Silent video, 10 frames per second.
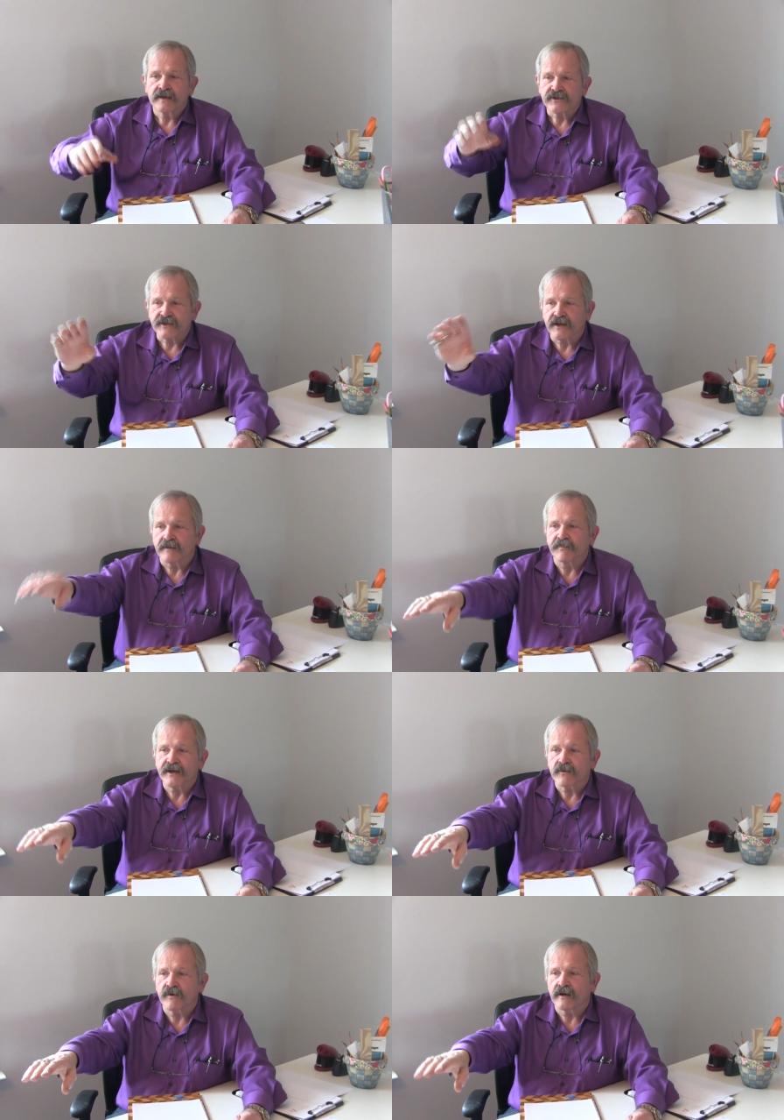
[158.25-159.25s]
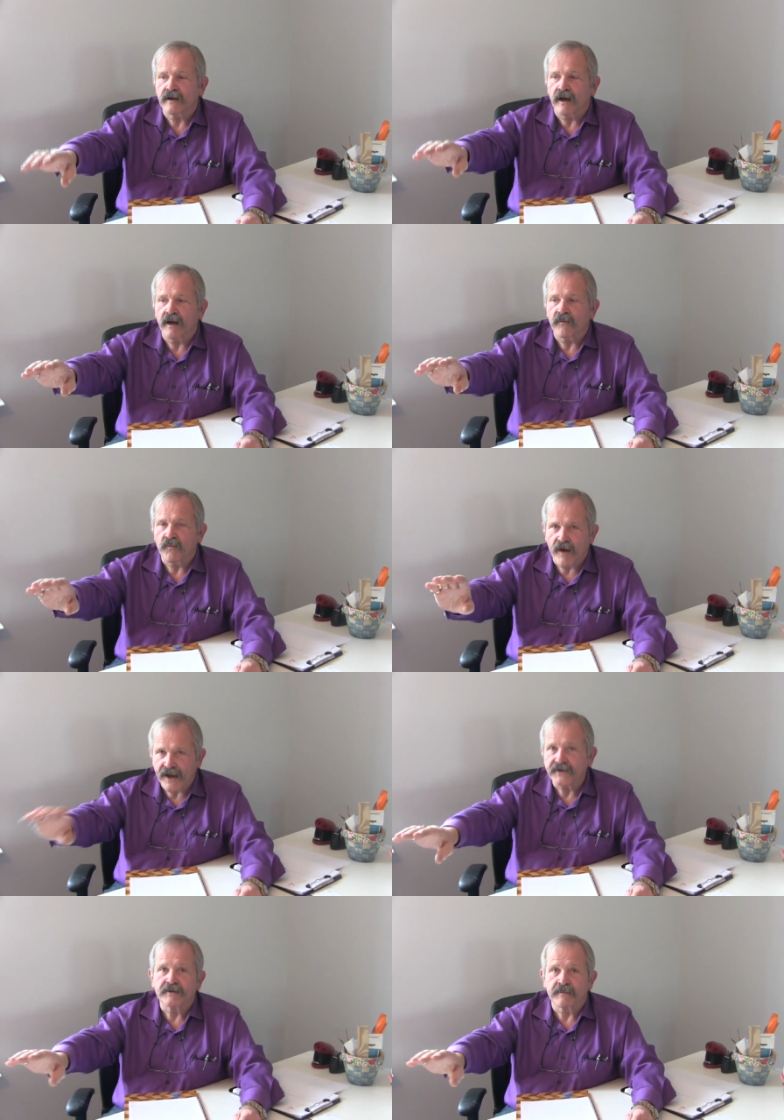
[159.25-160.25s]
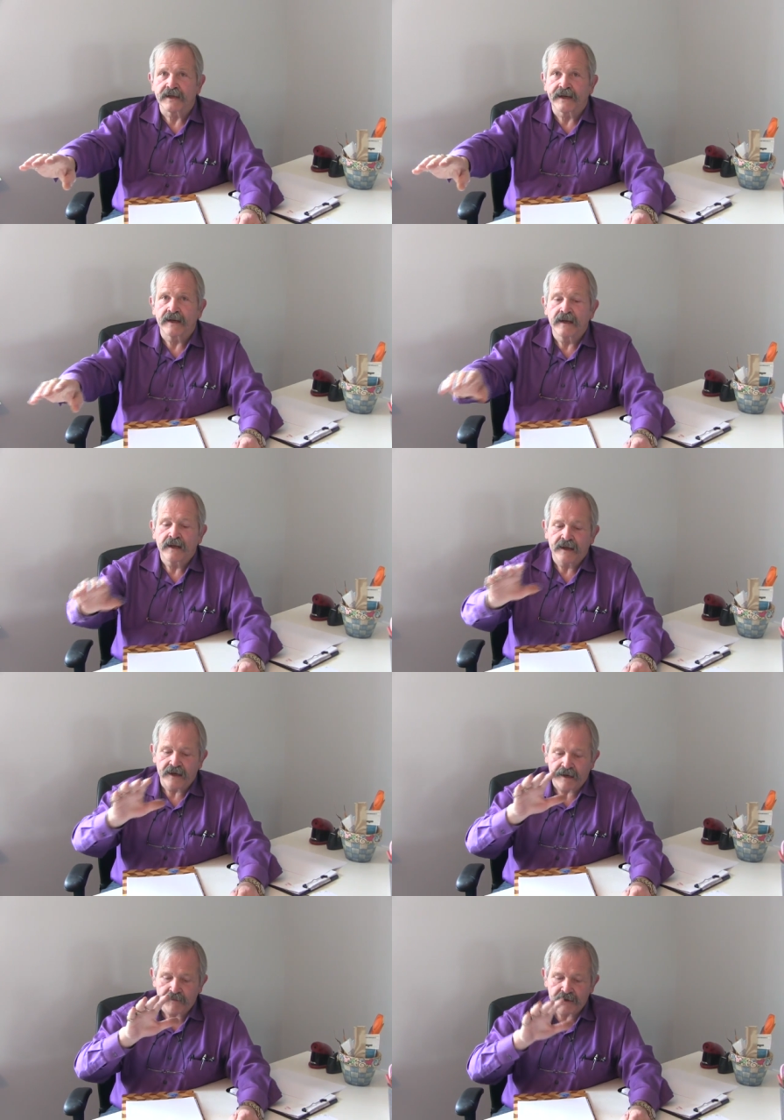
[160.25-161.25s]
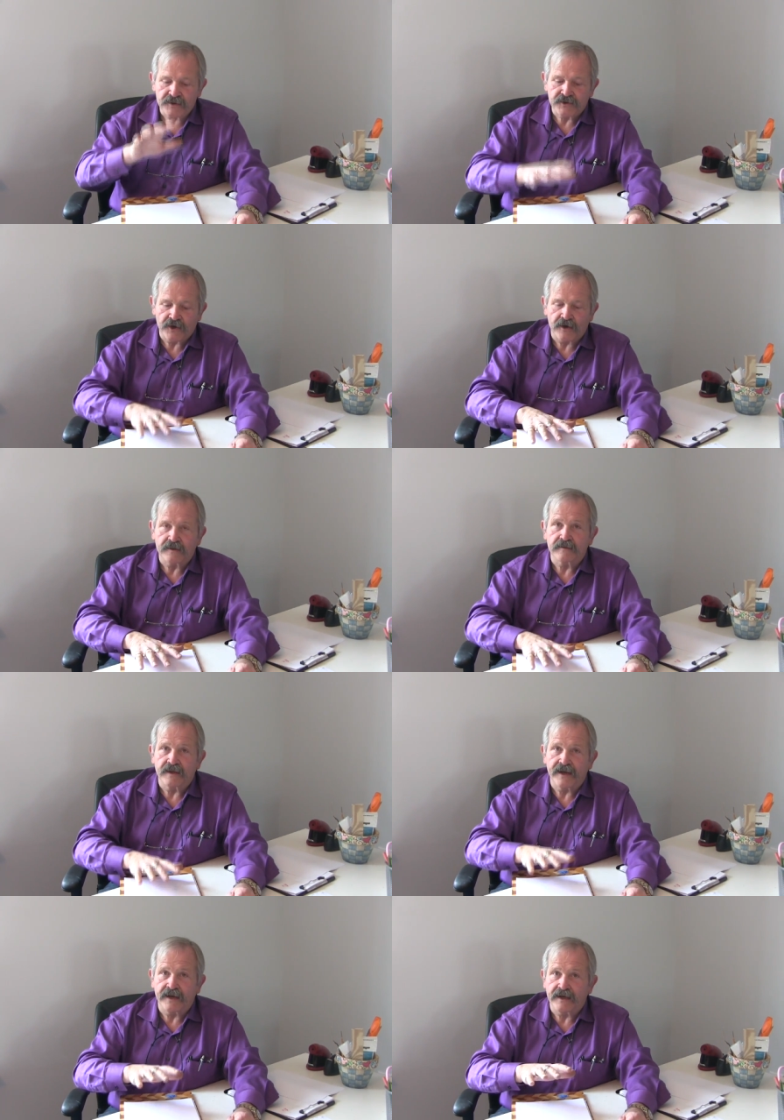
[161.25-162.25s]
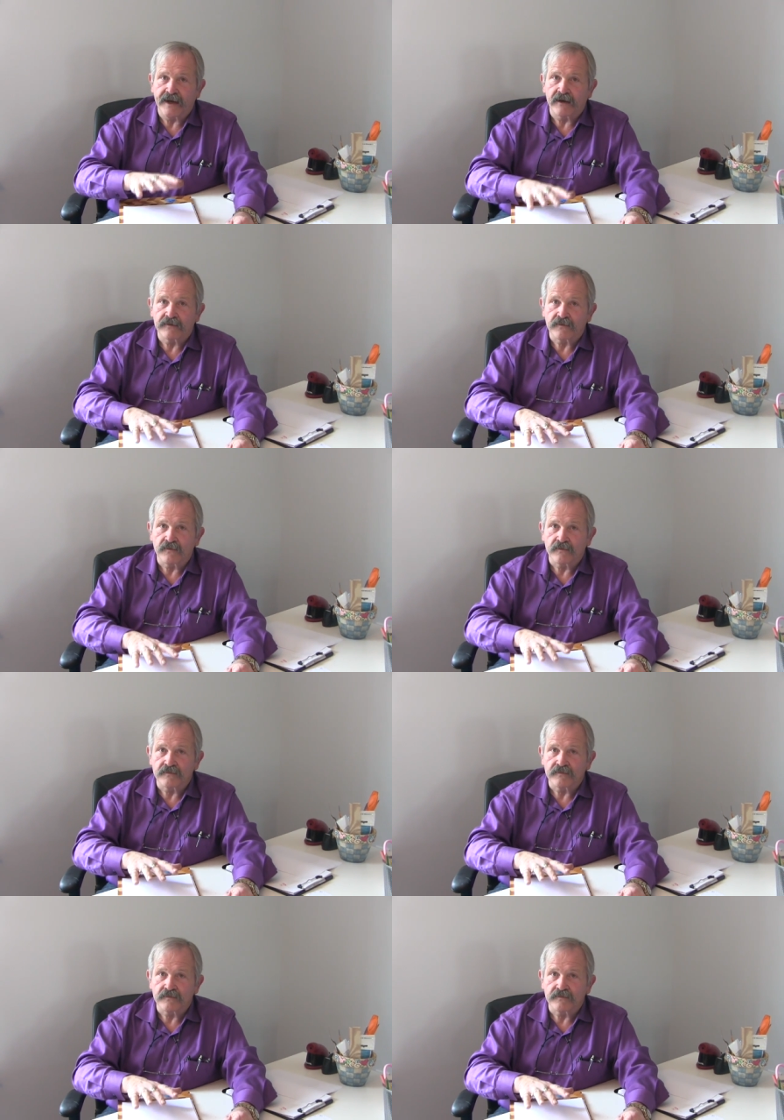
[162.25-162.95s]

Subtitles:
She's going to pick one randomly, and I'm going to start laying it out